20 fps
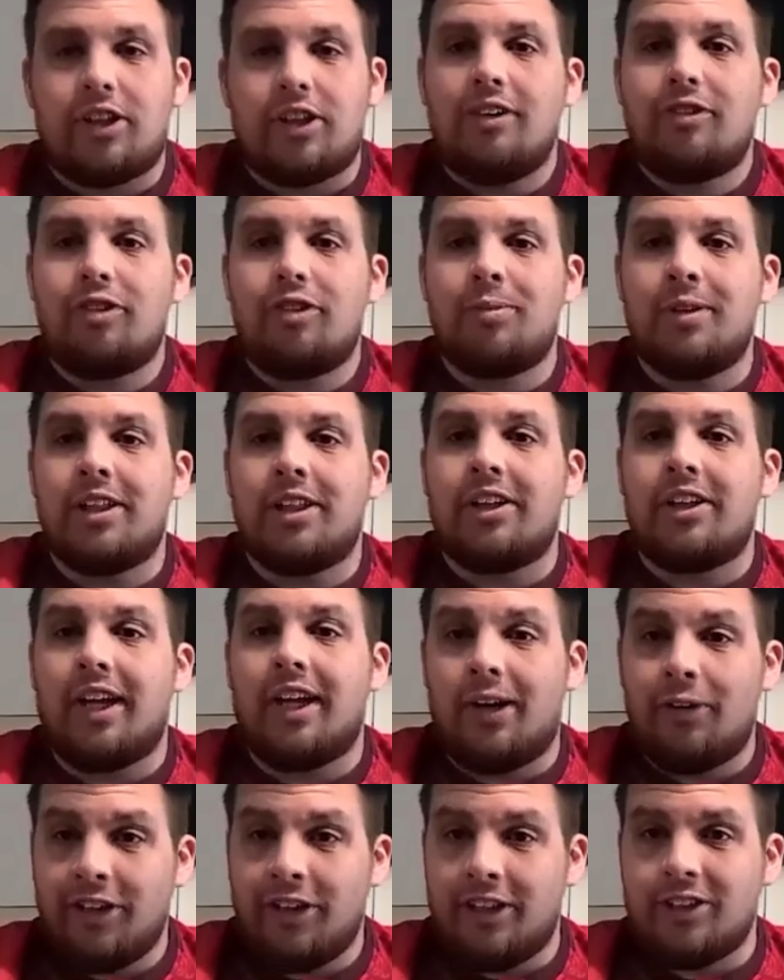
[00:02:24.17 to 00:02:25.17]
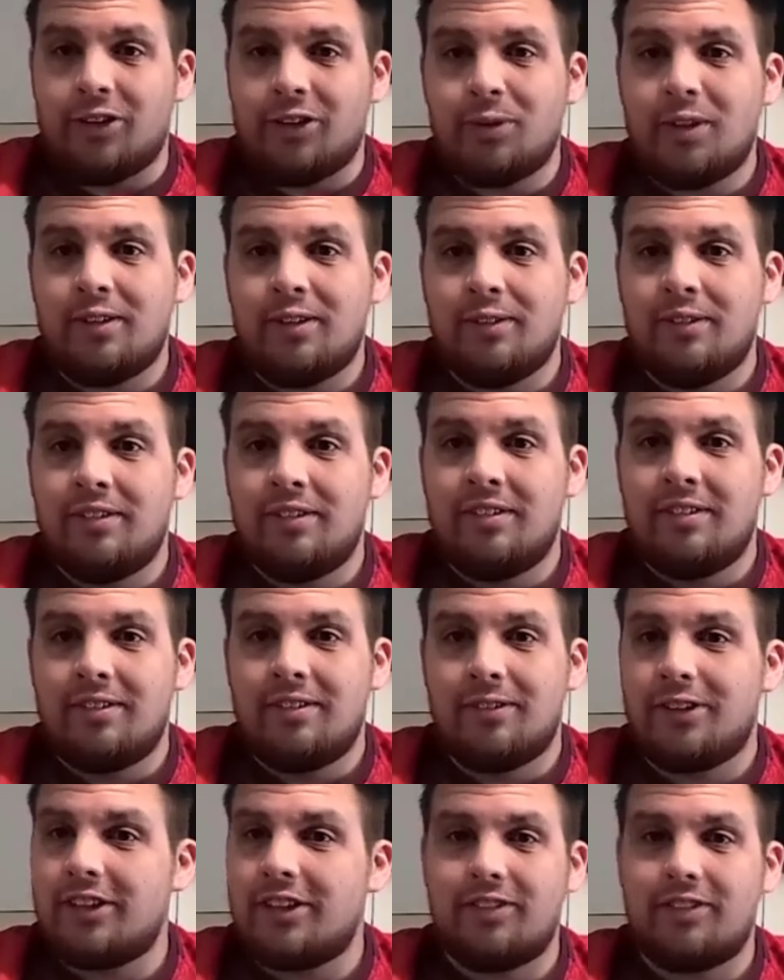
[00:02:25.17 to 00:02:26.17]
try from an Italian as well.
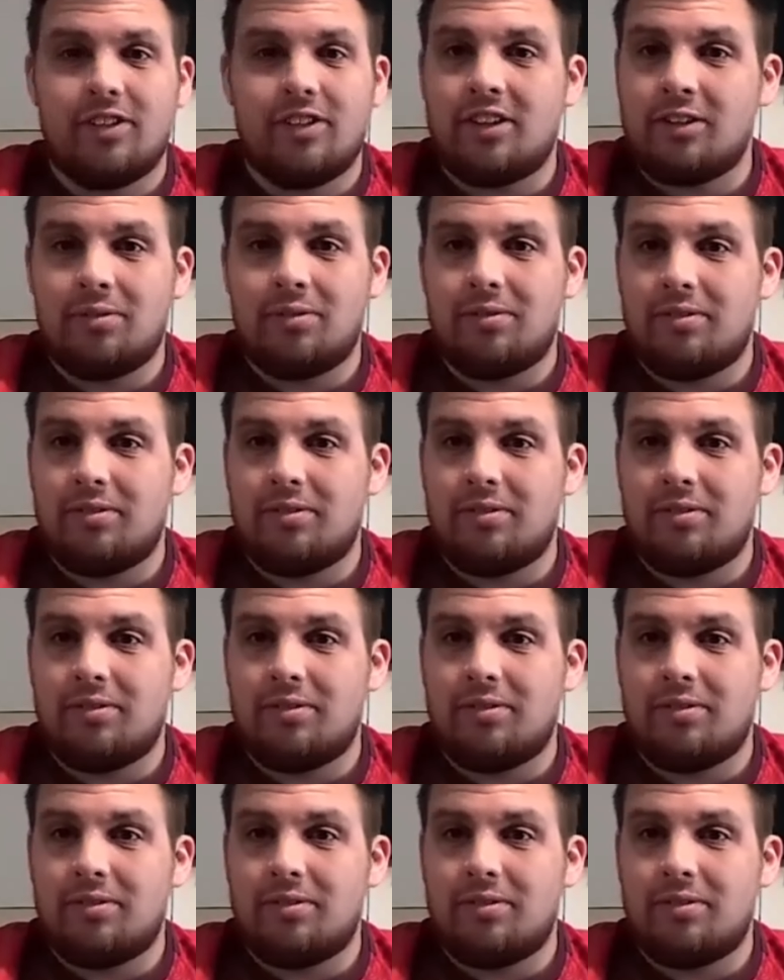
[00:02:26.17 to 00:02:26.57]
Wasn't even...